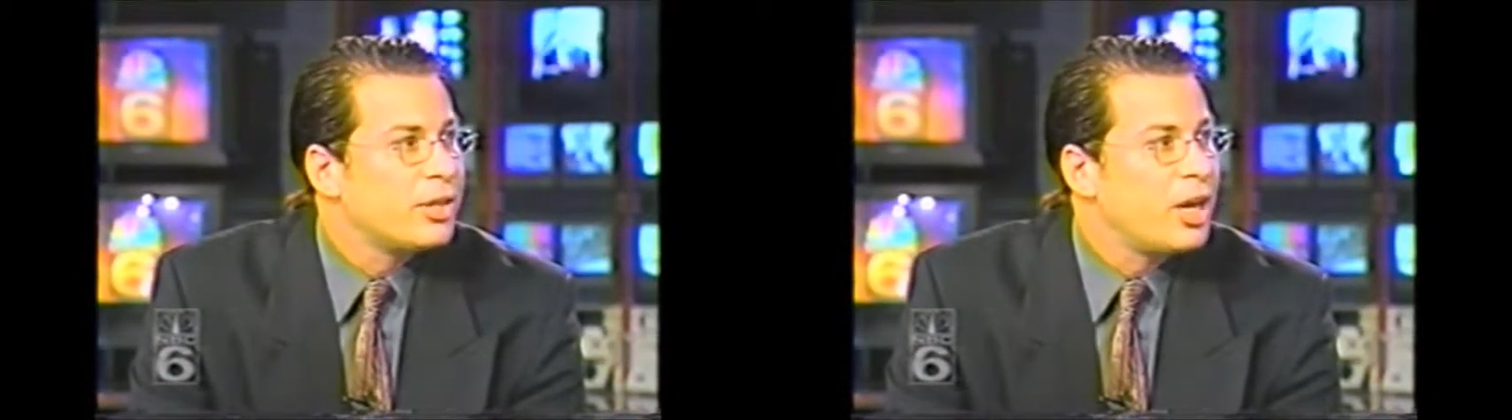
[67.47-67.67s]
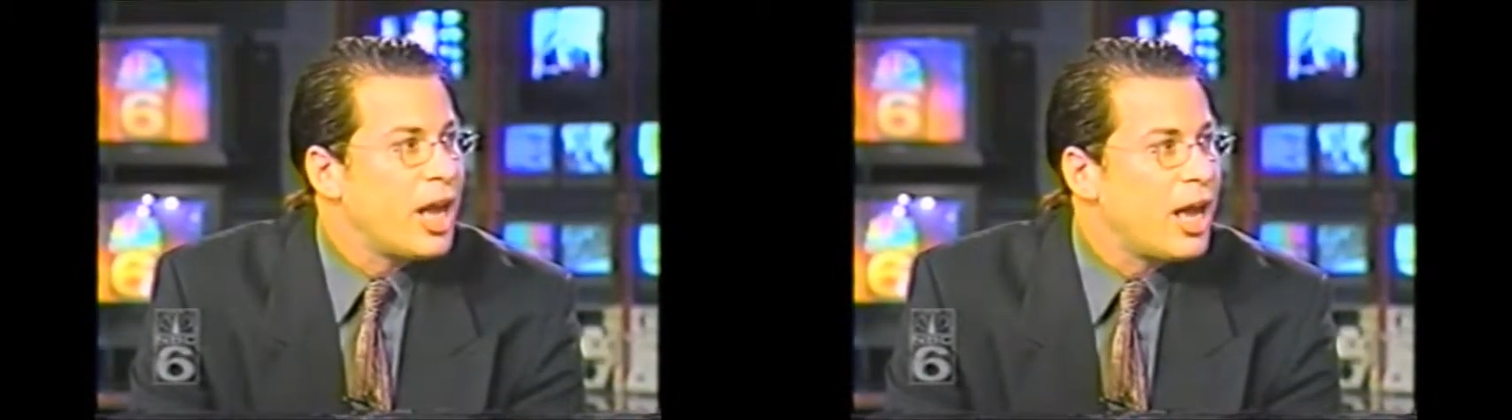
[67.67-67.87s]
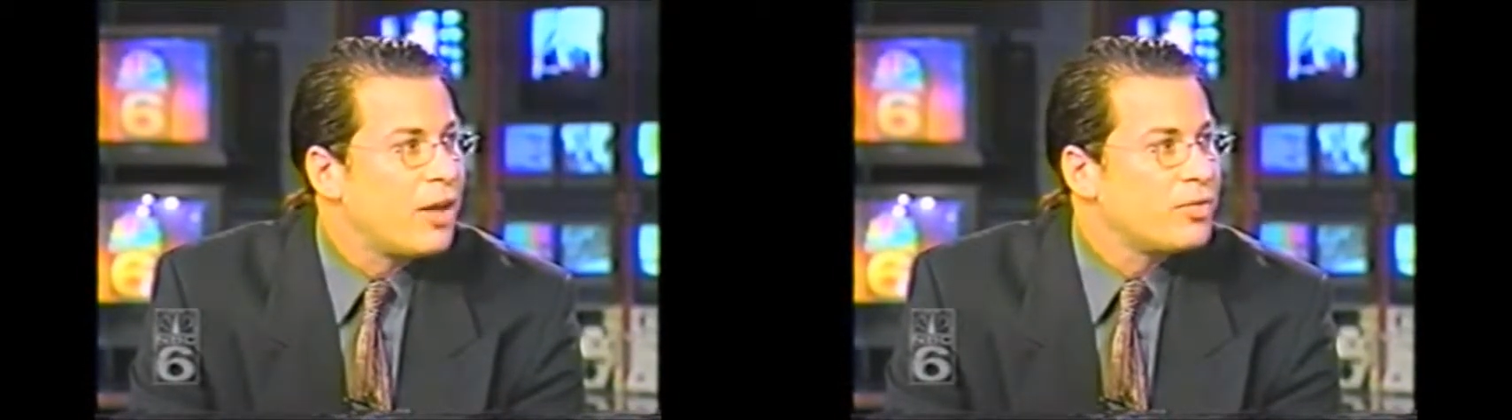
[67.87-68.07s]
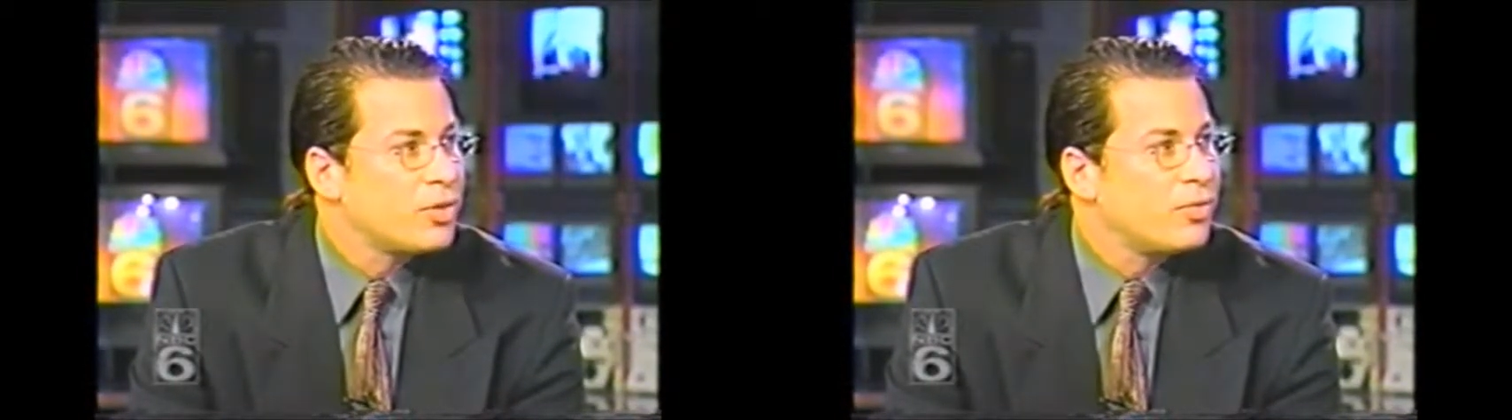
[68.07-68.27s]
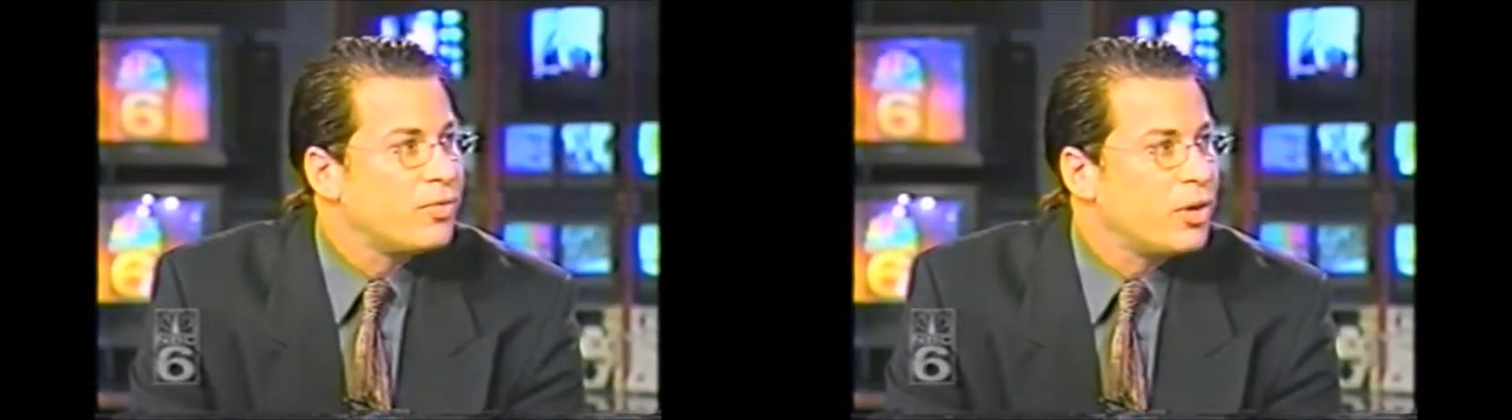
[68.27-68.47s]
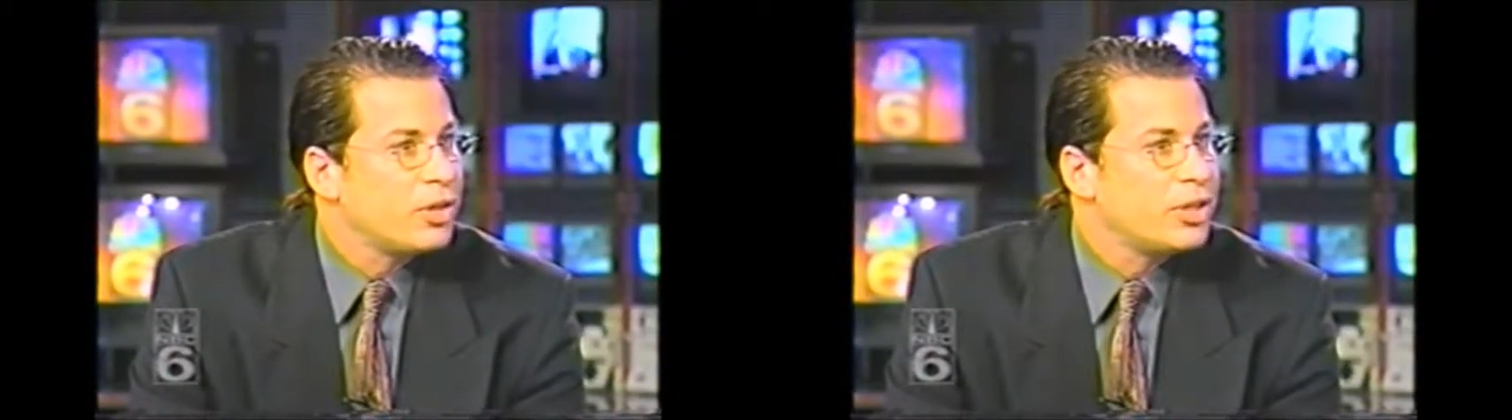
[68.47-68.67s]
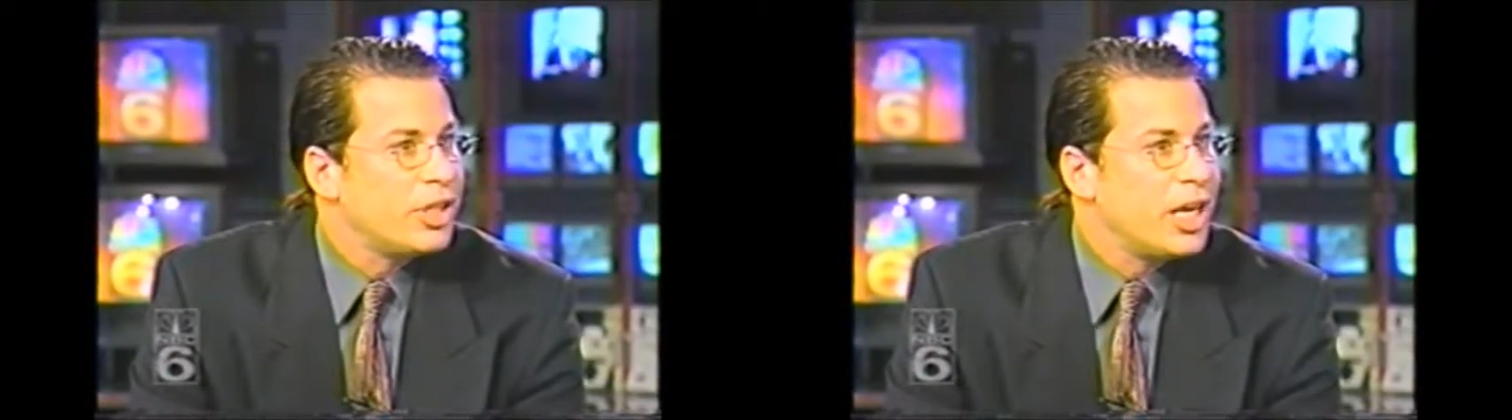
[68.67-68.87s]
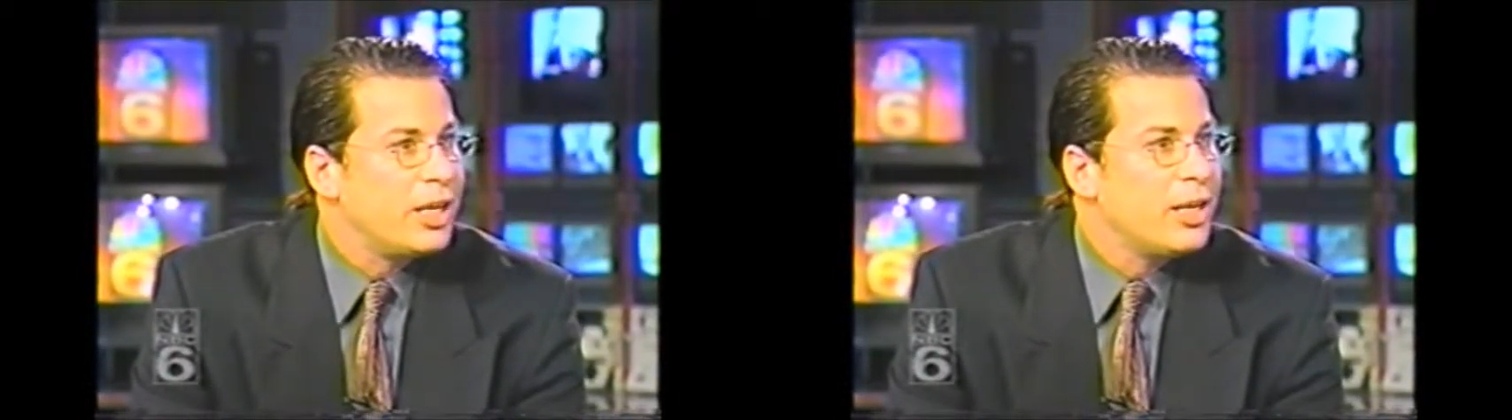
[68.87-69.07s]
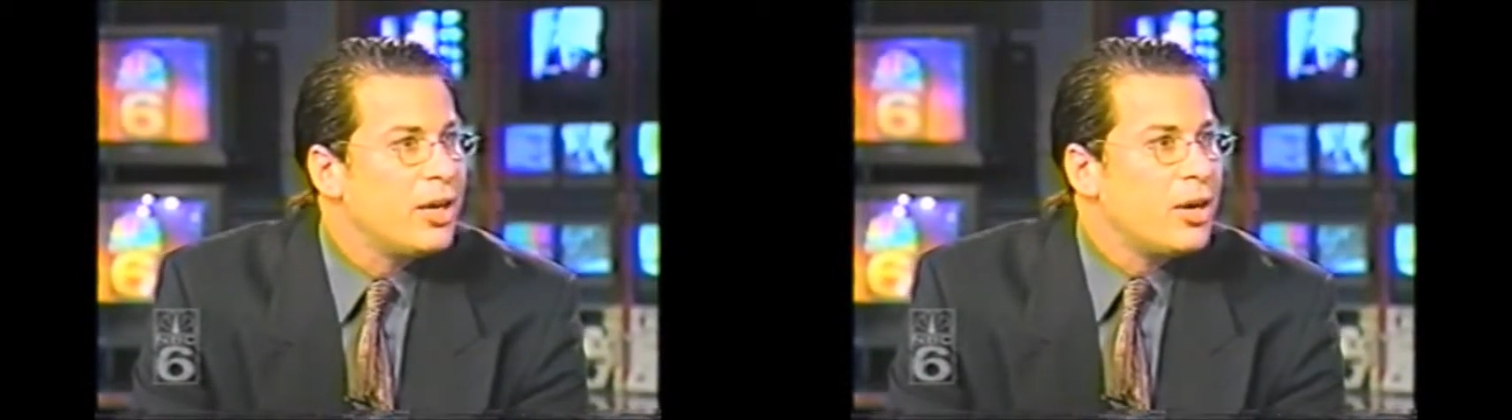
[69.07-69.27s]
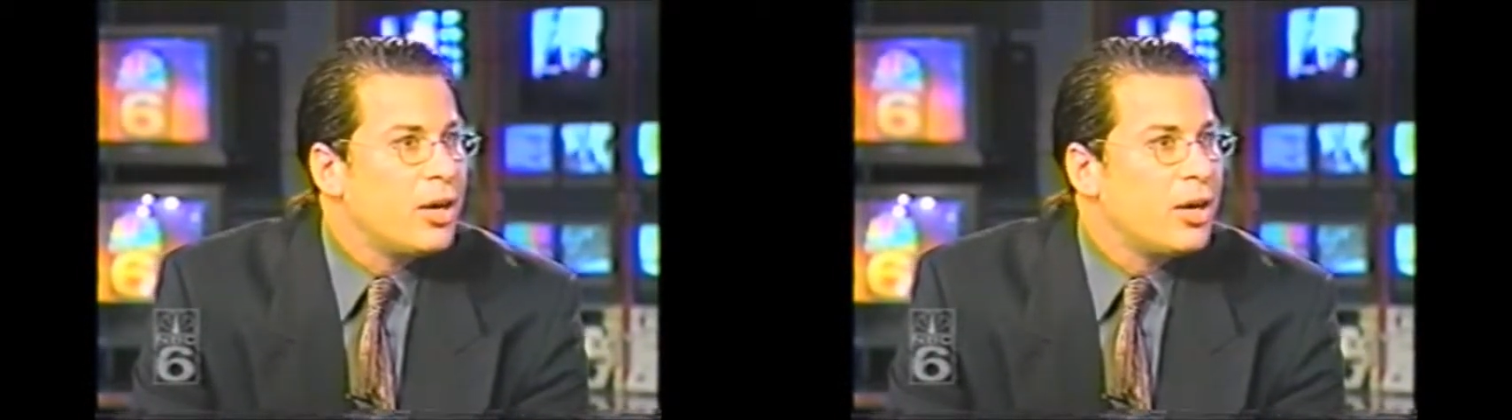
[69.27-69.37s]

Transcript: that I have so far to date,